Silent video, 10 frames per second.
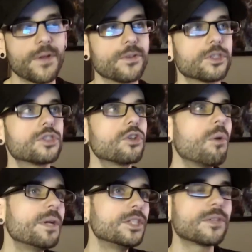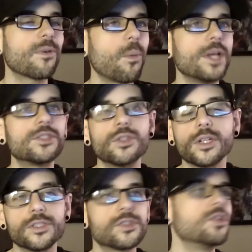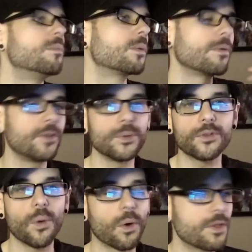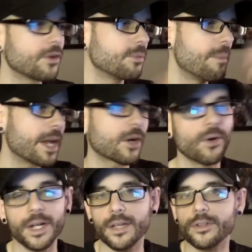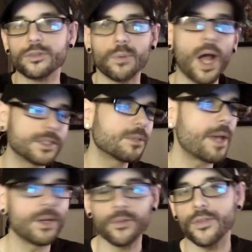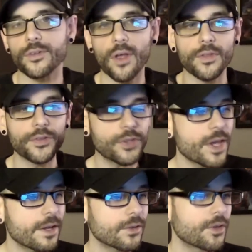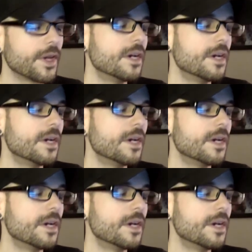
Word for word: There's so many different ways to consume a review score, and there's Metacritic, and there's Rotten Tomatoes, and there's all these things.